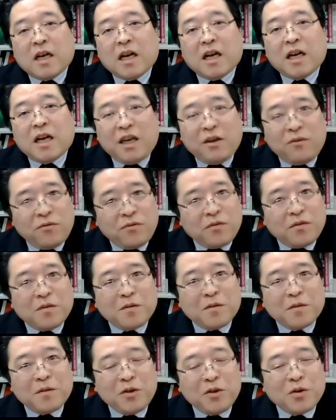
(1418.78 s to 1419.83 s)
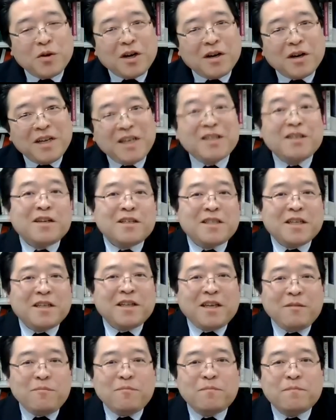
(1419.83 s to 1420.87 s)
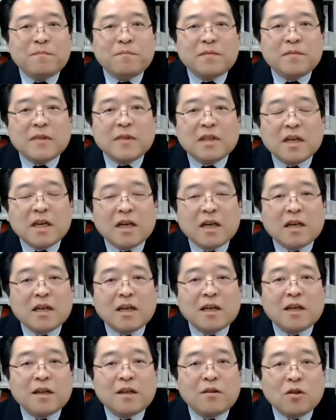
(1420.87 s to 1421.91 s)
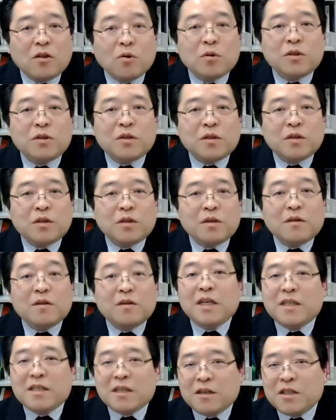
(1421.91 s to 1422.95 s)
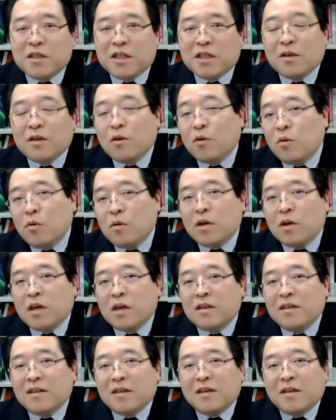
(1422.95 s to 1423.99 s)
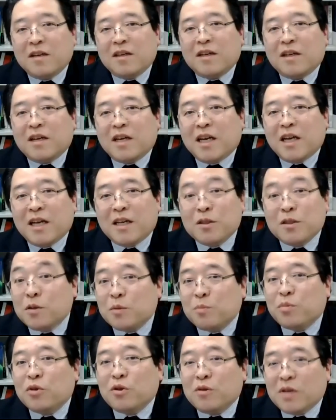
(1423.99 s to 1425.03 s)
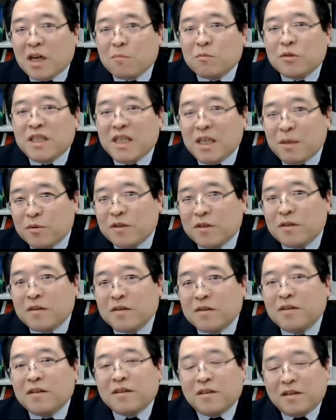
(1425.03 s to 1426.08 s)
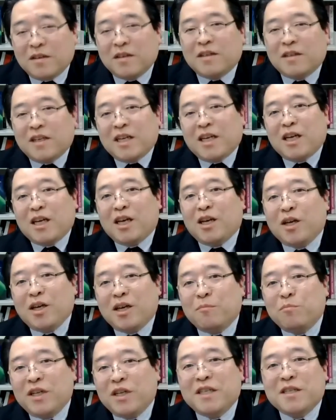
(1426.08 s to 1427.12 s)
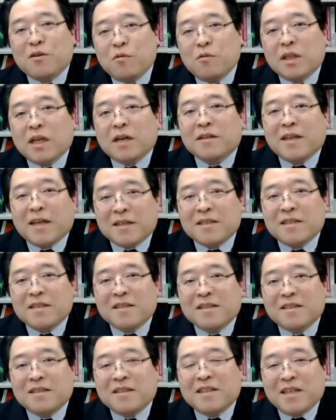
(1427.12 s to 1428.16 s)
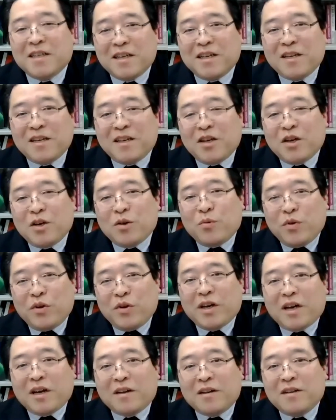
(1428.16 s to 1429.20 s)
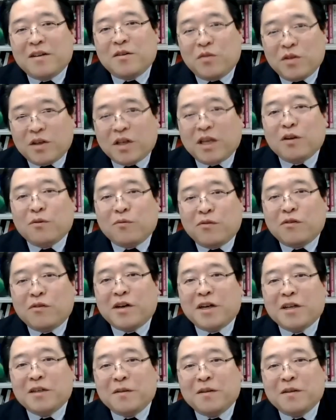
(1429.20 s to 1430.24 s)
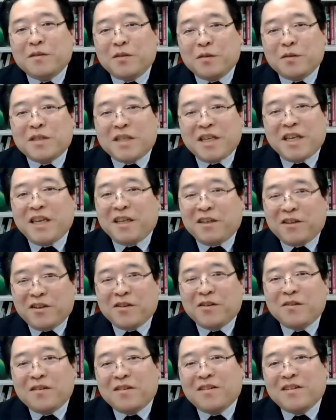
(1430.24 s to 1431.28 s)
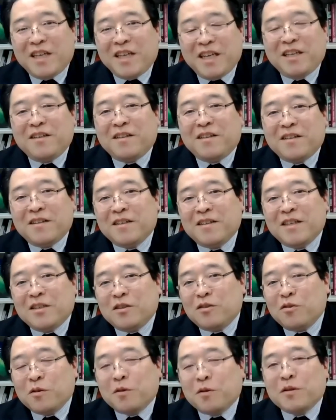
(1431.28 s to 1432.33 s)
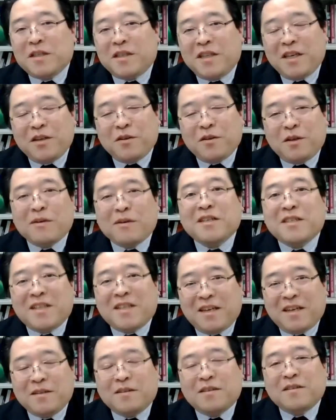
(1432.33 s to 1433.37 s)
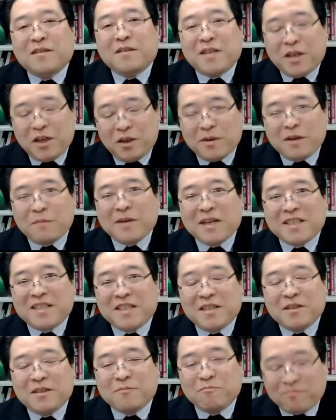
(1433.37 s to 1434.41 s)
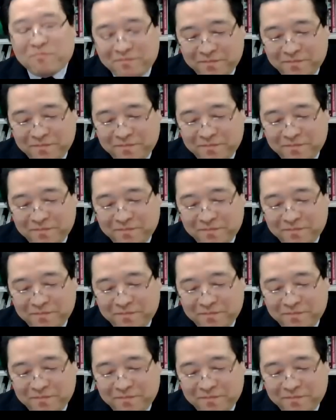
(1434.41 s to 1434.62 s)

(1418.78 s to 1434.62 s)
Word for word: Uh, if you are interested in uh, those research or uh, those program GIPS, uh, please contact us. We are looking forward to seeing you in Tokyo City University. Thank you very much.